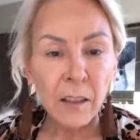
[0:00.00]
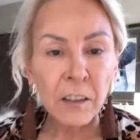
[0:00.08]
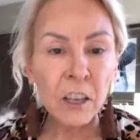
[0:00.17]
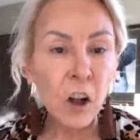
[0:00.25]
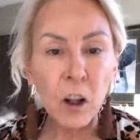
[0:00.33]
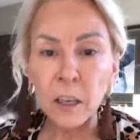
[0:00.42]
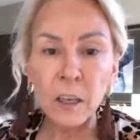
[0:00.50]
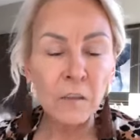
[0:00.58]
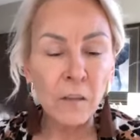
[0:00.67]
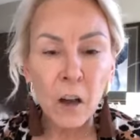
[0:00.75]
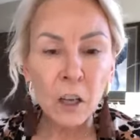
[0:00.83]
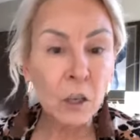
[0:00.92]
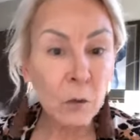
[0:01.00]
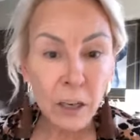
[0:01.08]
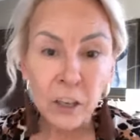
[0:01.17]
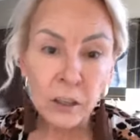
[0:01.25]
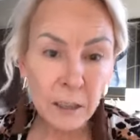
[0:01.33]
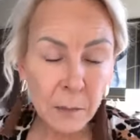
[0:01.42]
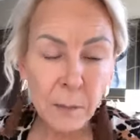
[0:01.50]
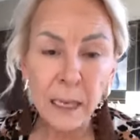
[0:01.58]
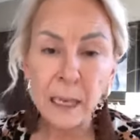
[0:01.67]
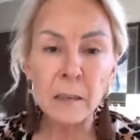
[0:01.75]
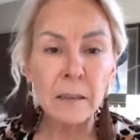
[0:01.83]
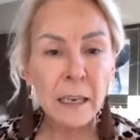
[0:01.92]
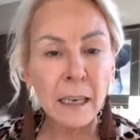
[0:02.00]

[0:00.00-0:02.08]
they're all going to follow you and you're going to be killed.